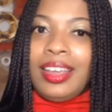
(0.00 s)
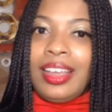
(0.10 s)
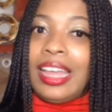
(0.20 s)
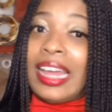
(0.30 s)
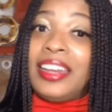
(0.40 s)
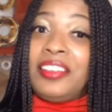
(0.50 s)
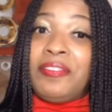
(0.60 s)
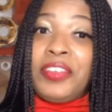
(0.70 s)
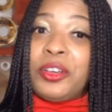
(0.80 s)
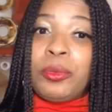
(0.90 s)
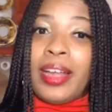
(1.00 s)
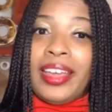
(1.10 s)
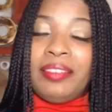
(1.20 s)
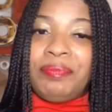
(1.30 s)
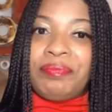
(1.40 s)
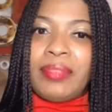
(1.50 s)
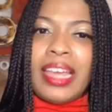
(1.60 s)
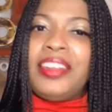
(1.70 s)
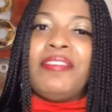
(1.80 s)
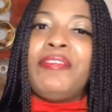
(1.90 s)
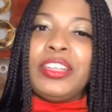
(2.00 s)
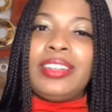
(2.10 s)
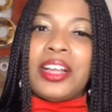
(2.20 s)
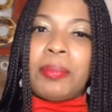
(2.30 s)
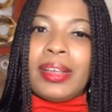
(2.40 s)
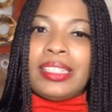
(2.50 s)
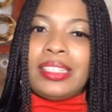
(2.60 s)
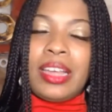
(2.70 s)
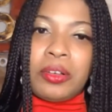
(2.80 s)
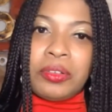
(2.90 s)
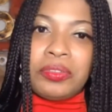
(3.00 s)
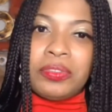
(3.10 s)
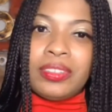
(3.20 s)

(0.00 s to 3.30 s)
And I didn't feel right. I didn't feel like myself.